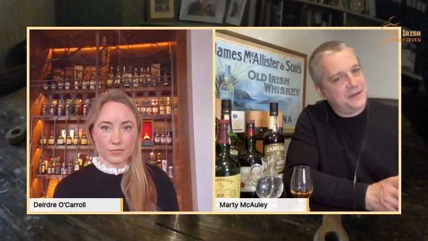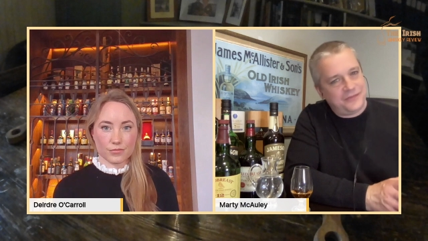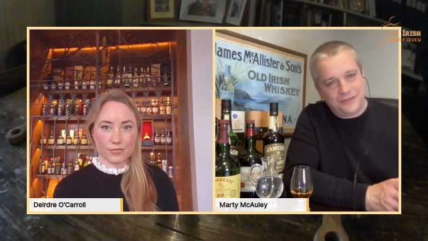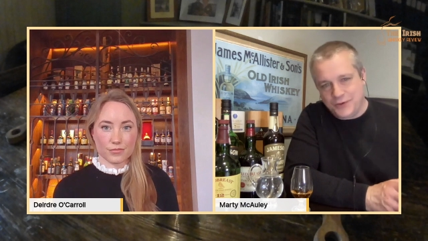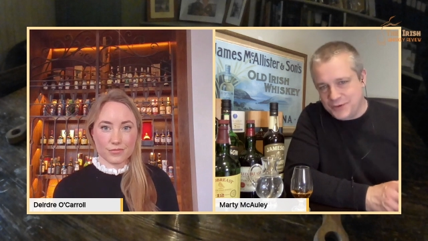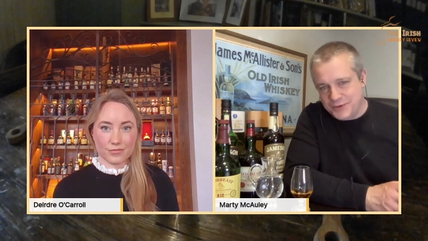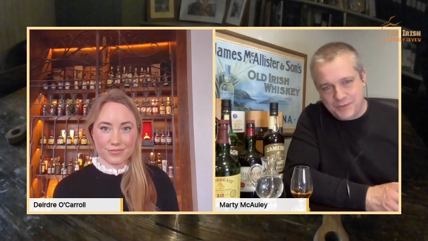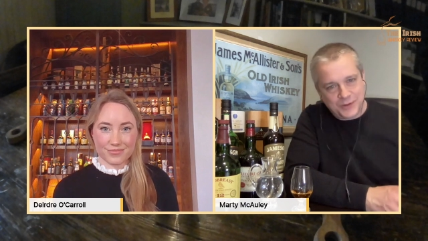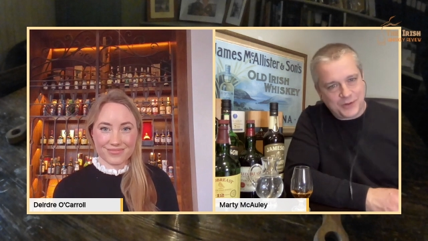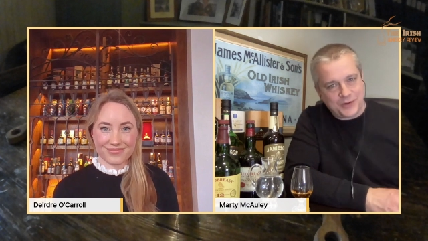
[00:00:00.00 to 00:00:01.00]
Speaker 1: of viewers
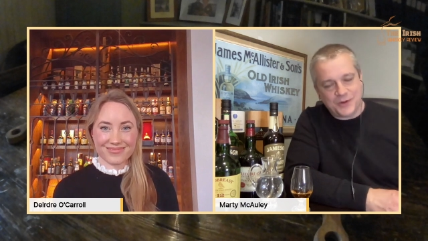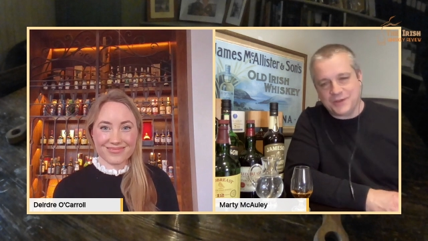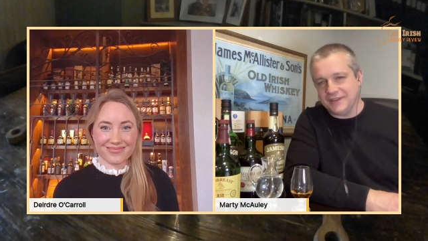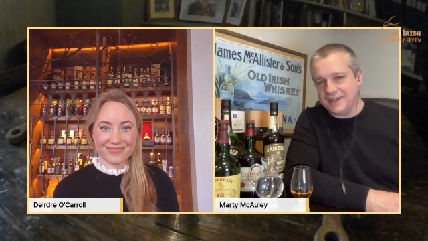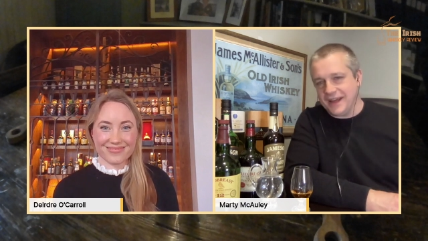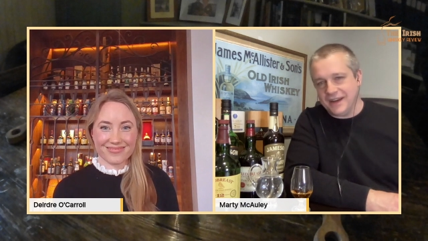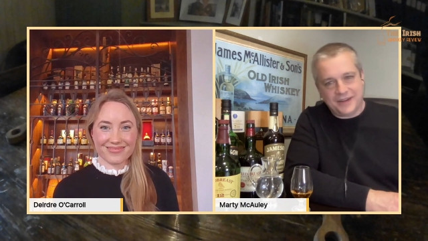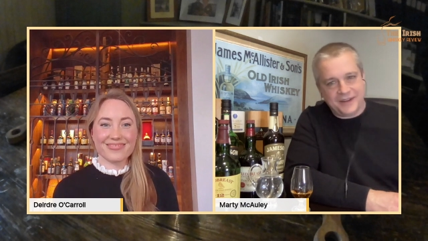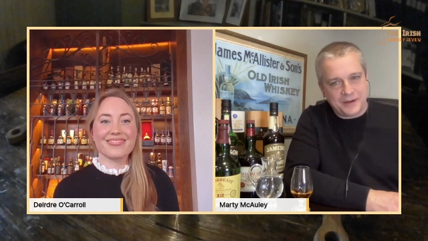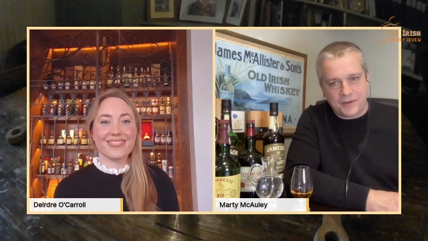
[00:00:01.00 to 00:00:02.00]
from all across in
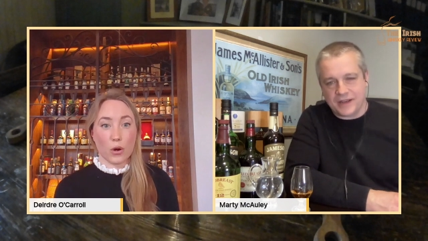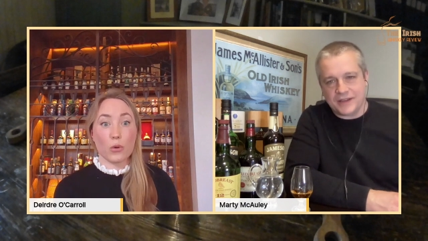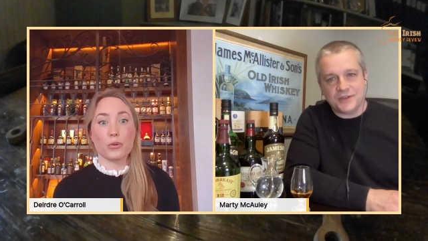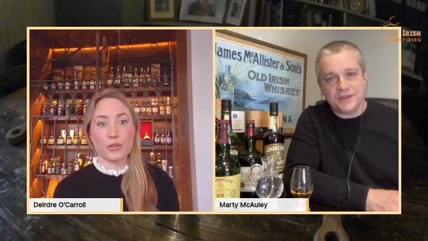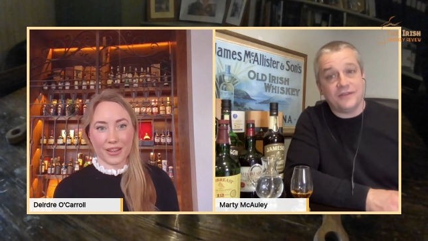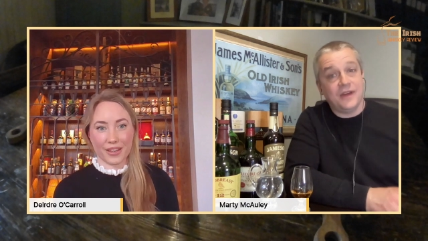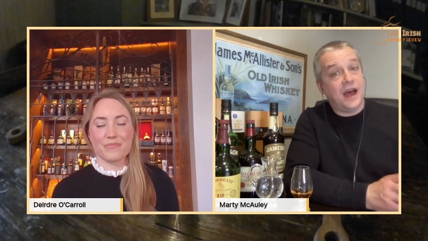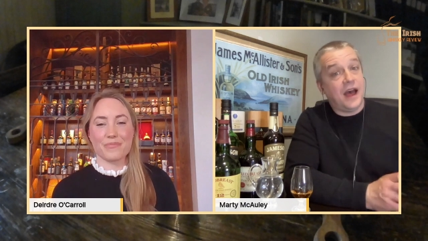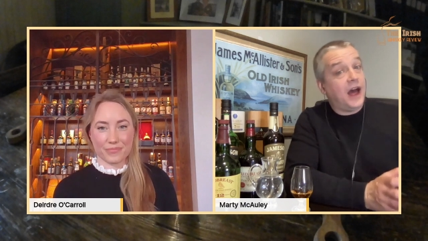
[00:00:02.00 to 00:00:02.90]
Canada and America oh, and stuff. Okay.